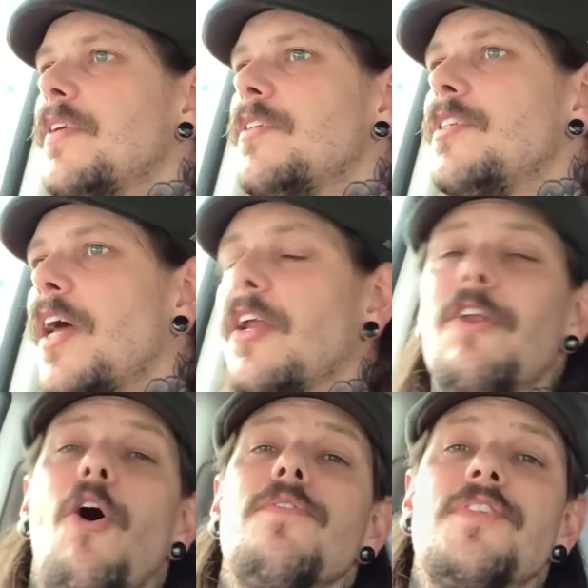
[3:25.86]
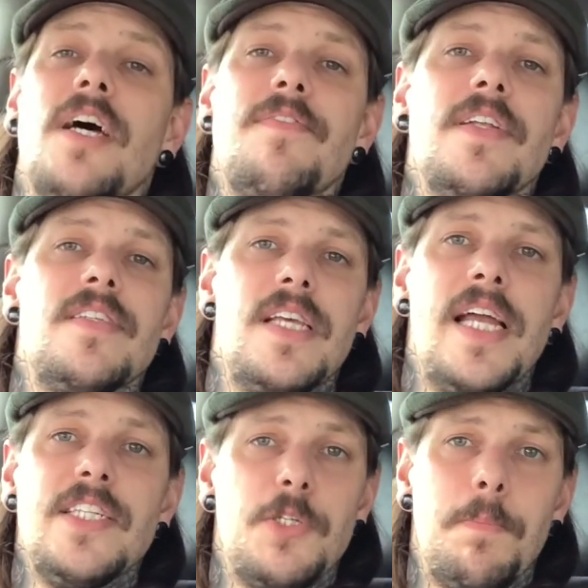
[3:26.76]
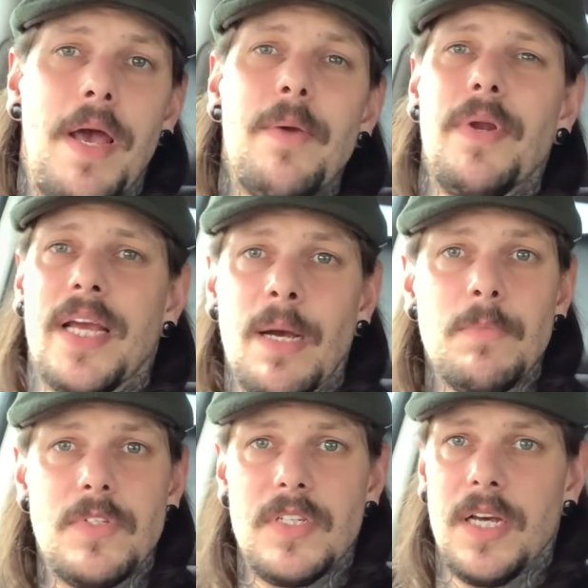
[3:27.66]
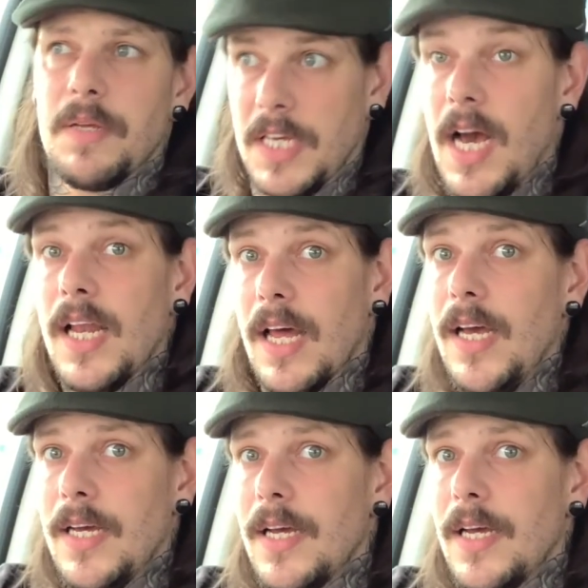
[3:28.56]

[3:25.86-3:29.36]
done a lot of stuff under the engine bay when it comes to colour.